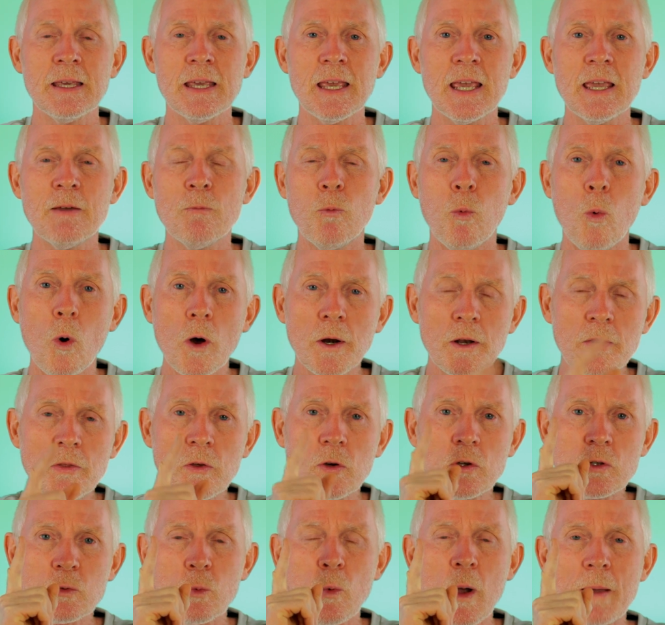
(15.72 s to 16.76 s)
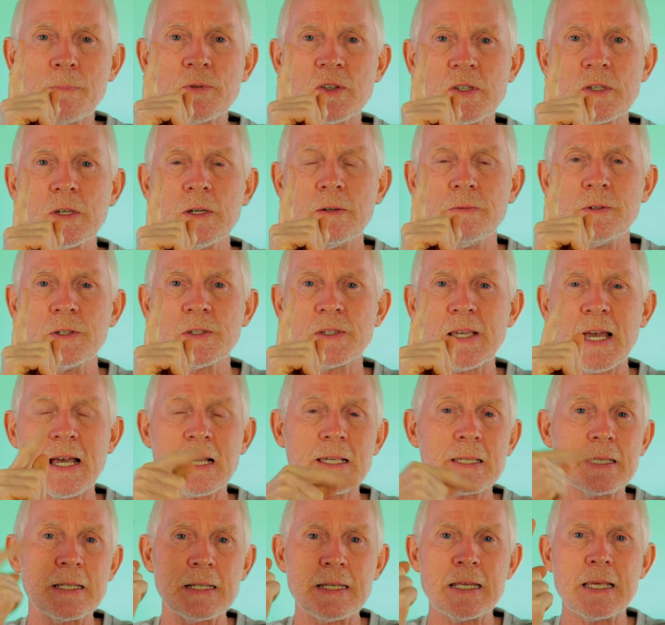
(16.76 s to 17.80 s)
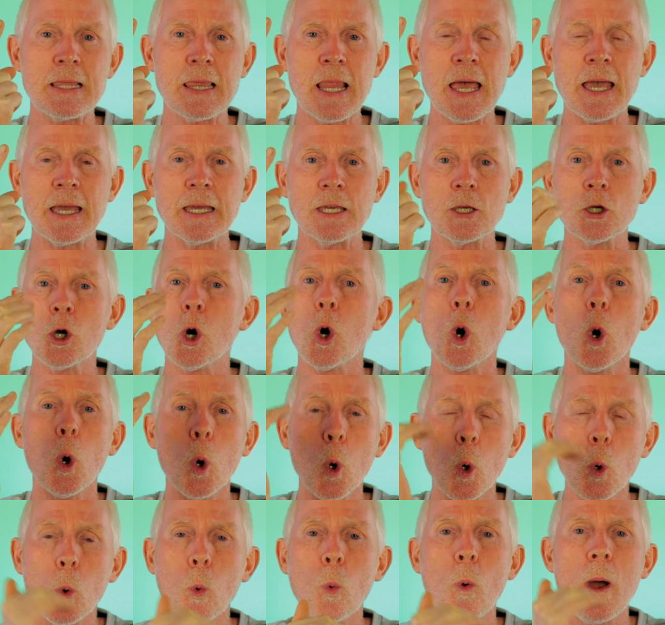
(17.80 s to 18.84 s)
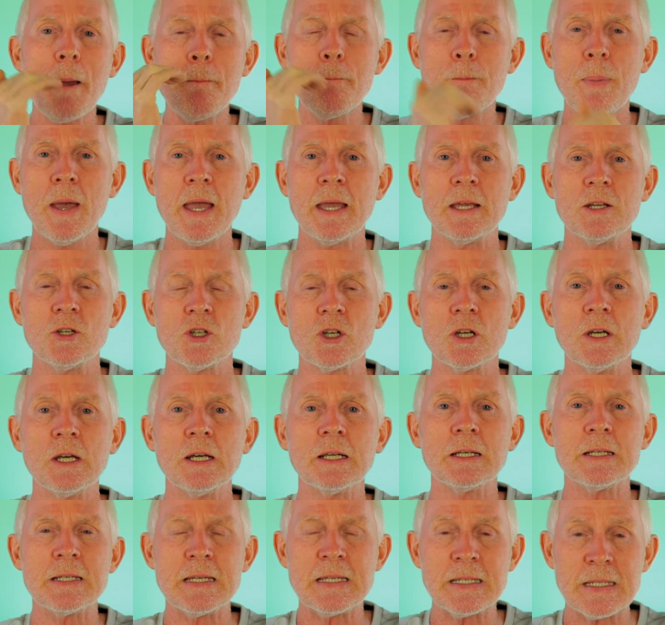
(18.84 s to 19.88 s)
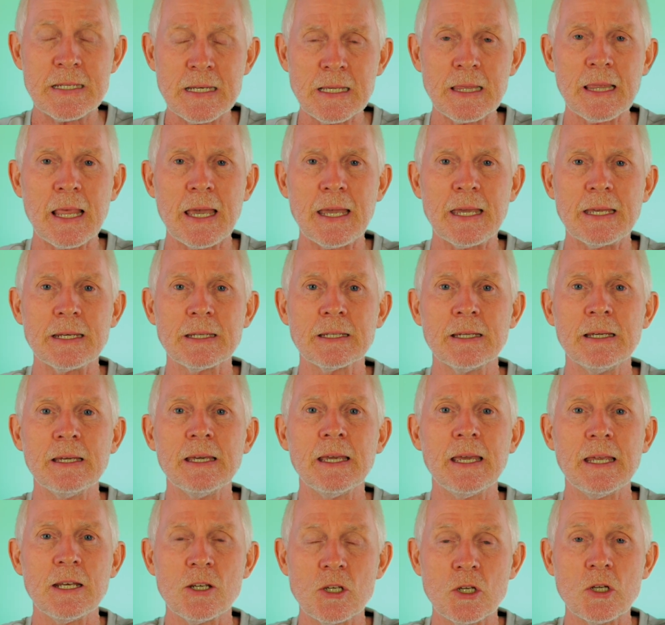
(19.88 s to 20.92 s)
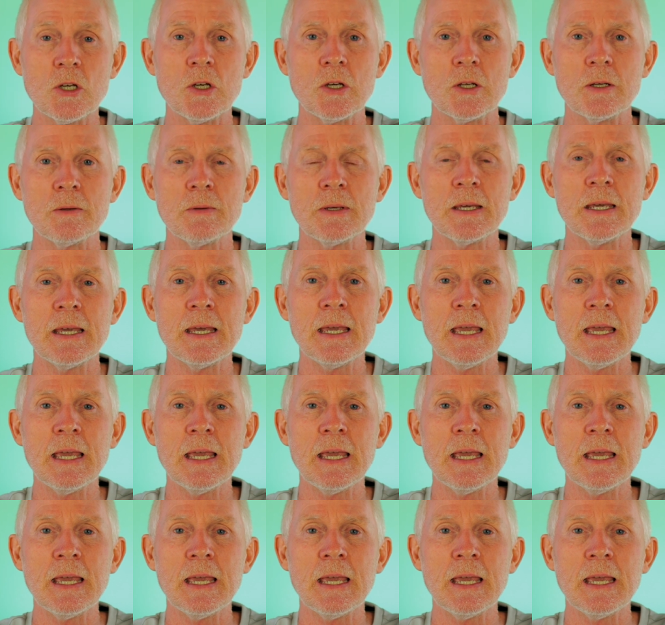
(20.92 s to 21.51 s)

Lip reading: if one of those web servers has a delay, your whole web page is delayed in turn.